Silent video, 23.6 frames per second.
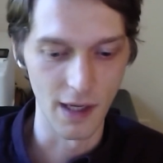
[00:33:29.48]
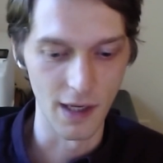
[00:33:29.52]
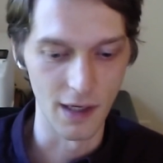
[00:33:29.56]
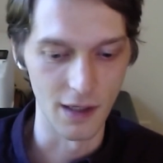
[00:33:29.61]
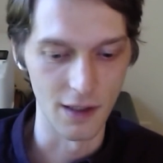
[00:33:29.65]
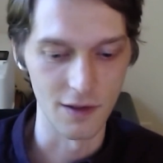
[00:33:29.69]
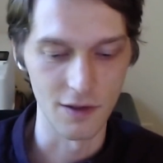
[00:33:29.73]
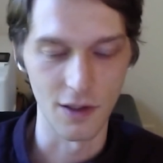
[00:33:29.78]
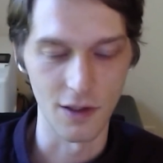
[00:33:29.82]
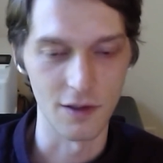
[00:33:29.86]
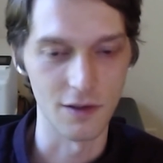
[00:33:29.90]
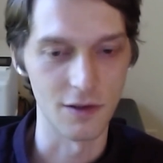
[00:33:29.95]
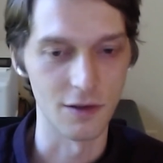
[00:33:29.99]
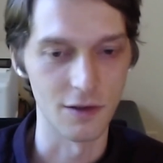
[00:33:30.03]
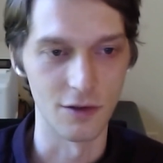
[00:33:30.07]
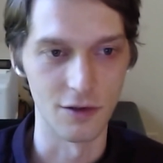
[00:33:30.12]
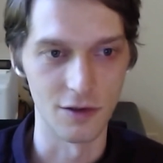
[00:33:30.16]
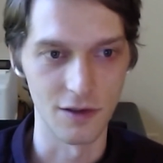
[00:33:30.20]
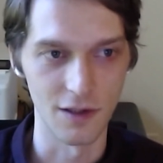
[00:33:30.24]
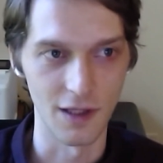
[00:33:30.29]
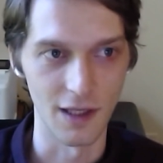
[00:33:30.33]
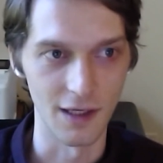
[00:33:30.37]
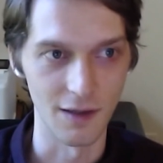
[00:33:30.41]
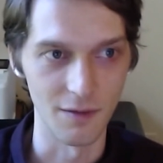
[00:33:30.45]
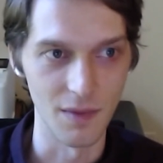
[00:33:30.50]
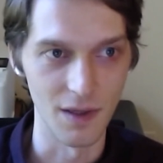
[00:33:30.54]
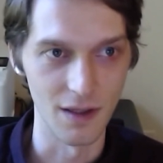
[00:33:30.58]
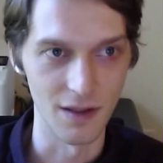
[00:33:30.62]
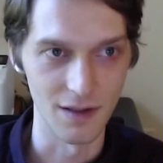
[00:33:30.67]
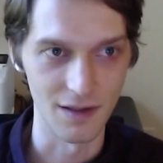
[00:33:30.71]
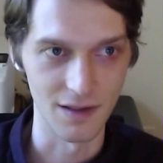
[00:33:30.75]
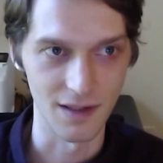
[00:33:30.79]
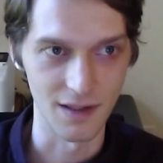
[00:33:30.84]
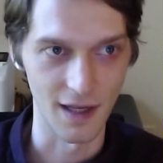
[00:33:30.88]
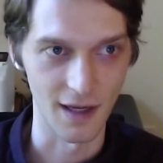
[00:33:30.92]
And it's also just
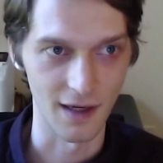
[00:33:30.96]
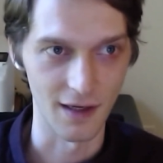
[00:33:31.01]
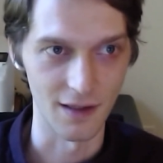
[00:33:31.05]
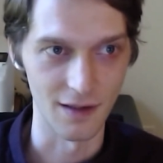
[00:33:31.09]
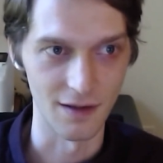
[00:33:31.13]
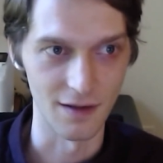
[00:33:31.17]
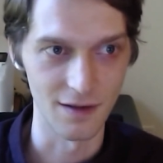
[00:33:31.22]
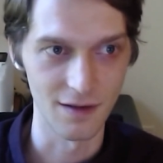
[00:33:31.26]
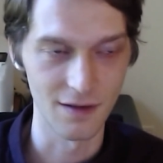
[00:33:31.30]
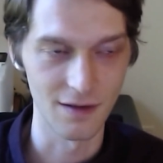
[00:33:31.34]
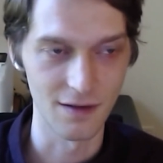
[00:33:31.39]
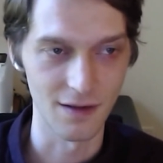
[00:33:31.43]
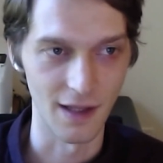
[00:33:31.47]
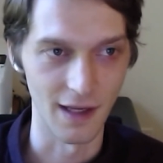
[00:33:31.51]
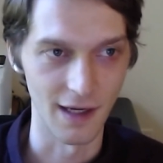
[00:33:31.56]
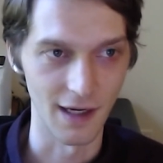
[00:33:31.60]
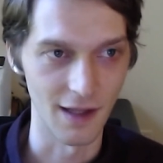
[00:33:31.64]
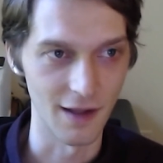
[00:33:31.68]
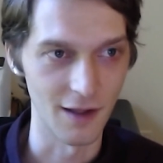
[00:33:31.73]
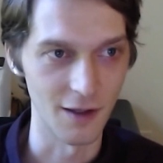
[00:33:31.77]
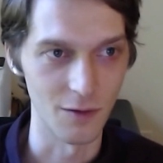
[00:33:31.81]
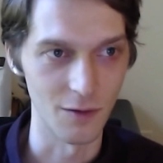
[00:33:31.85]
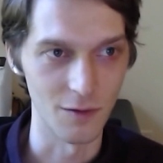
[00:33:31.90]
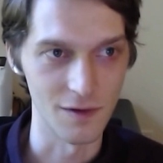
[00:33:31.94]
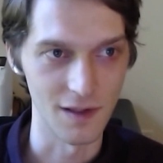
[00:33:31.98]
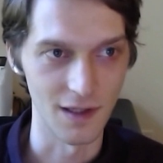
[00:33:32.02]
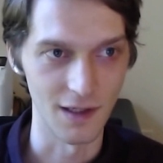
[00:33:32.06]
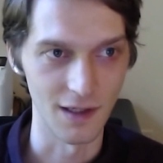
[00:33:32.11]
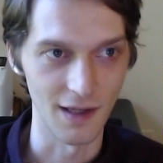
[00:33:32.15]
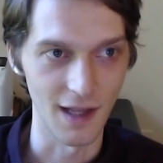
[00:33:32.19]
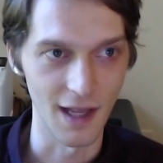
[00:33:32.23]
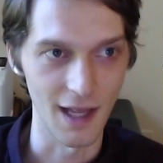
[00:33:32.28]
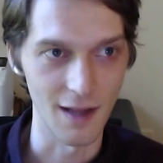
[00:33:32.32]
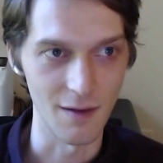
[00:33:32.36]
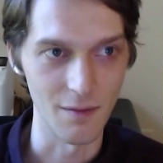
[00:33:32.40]
milliseconds. I think it
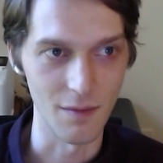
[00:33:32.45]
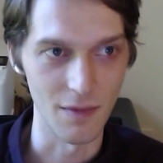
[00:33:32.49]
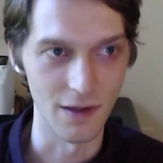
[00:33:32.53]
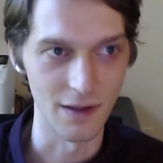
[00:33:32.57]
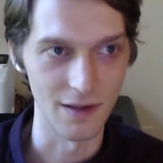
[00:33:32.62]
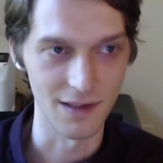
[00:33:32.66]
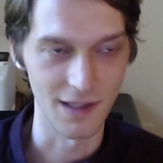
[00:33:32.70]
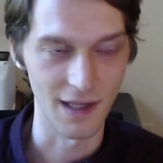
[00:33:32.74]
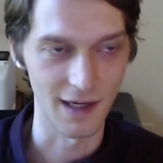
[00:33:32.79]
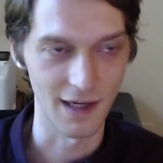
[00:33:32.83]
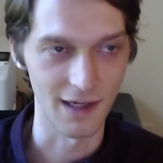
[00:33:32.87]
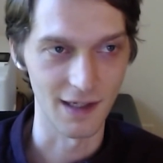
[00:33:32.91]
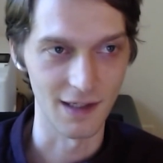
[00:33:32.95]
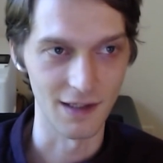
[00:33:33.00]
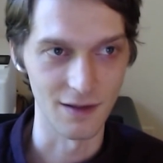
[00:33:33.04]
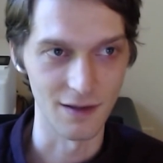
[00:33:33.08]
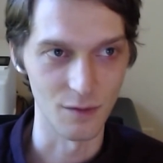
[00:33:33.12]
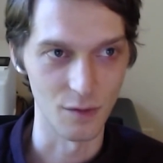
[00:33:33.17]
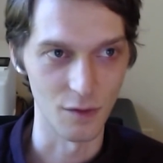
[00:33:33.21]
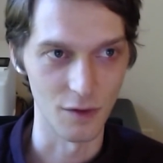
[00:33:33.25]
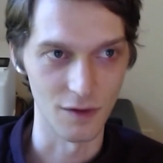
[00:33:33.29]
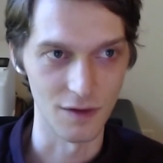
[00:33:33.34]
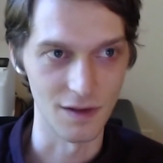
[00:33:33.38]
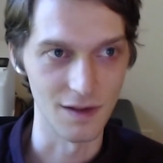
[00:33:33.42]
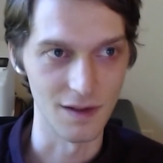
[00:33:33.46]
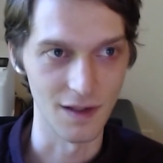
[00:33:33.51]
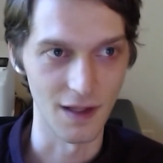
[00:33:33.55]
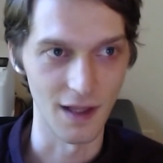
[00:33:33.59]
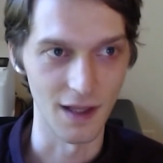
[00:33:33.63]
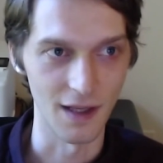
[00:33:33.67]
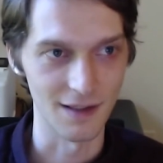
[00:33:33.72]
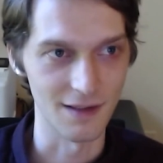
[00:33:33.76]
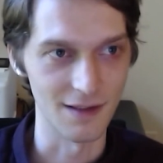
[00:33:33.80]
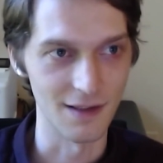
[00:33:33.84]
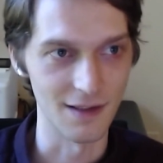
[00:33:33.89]
was 8 milliseconds versus
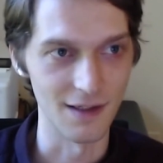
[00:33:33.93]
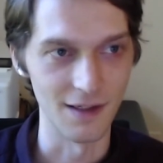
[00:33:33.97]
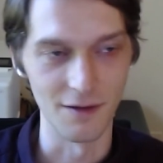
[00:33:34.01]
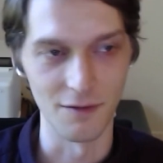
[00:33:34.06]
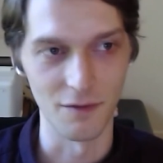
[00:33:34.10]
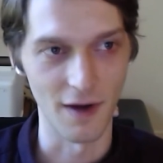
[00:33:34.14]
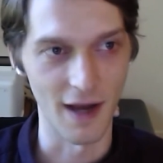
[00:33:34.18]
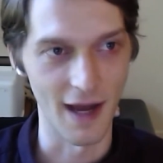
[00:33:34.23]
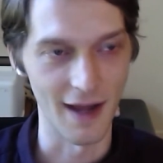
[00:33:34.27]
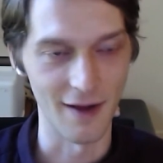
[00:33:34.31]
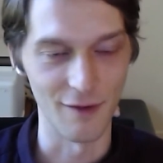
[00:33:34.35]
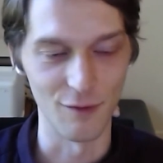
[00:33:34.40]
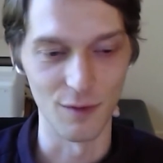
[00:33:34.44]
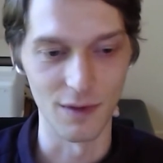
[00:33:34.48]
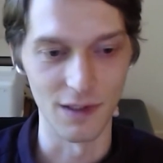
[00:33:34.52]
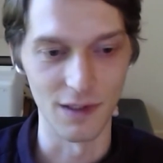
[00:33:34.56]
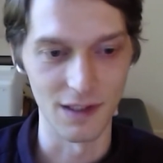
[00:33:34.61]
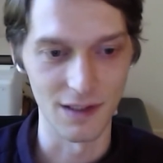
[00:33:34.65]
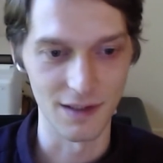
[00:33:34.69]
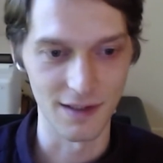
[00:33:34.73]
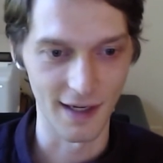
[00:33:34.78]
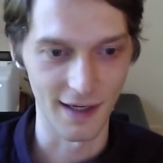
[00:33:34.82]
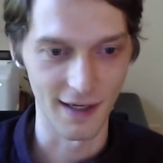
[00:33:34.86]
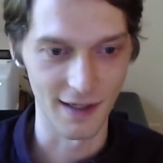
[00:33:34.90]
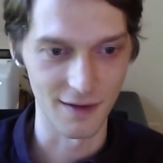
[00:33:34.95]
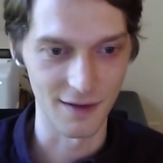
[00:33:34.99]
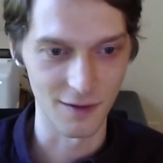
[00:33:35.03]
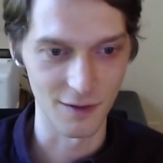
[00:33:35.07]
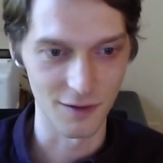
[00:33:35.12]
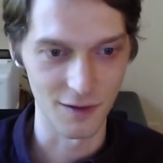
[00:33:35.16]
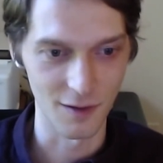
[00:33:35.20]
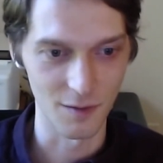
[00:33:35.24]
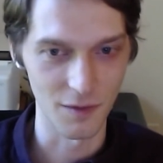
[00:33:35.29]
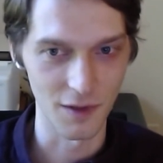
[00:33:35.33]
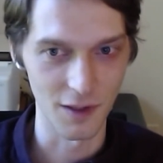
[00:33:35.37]
65
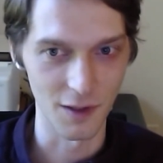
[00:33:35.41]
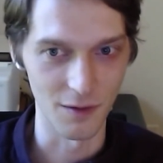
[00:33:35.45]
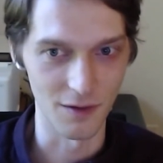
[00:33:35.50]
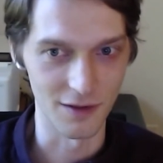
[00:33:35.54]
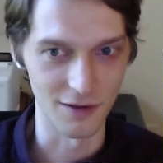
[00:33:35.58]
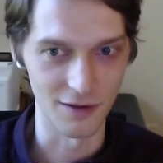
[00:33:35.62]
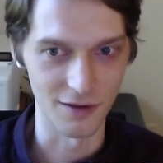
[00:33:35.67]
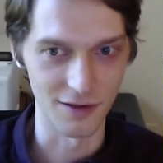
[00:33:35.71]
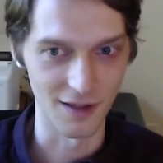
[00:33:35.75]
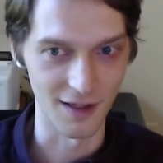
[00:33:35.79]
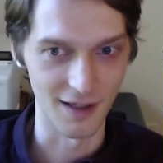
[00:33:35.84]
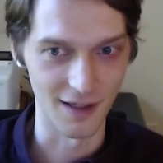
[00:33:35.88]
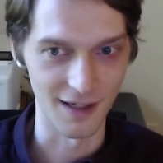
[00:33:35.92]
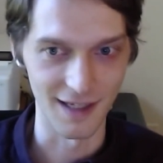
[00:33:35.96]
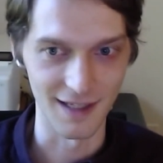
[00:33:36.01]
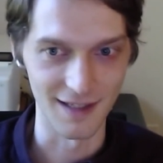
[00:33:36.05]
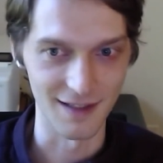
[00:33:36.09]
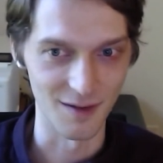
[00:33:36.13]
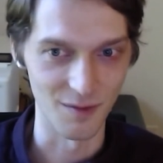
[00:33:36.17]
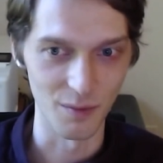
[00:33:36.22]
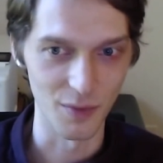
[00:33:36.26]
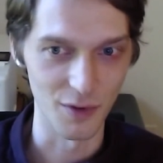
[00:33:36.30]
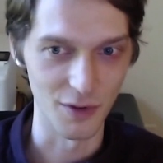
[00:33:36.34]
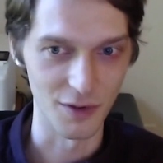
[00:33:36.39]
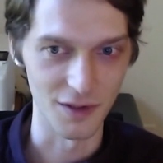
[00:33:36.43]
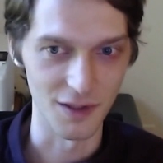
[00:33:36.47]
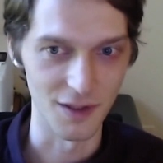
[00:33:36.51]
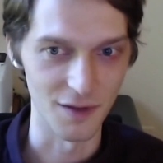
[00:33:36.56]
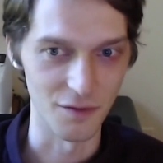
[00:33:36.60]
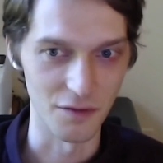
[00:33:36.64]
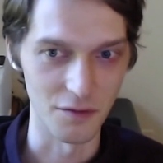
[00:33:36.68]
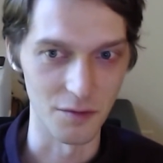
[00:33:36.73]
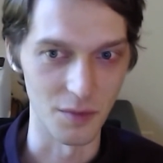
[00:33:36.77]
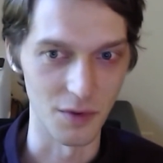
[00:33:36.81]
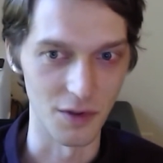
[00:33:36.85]
milliseconds or something, which just isn't
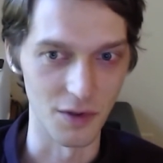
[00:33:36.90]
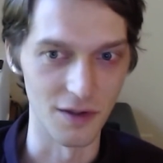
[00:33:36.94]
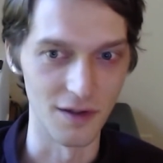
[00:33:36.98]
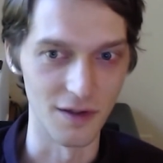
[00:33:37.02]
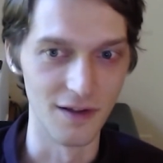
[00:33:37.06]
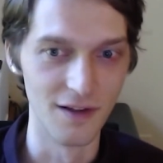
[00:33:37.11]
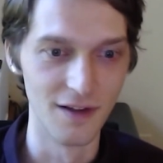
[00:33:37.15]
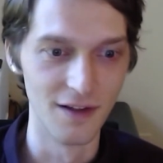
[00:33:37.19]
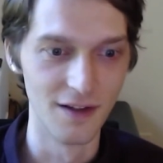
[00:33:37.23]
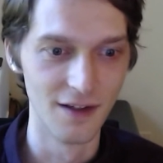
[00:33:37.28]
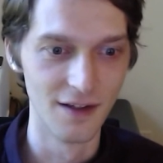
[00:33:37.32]
perceivable.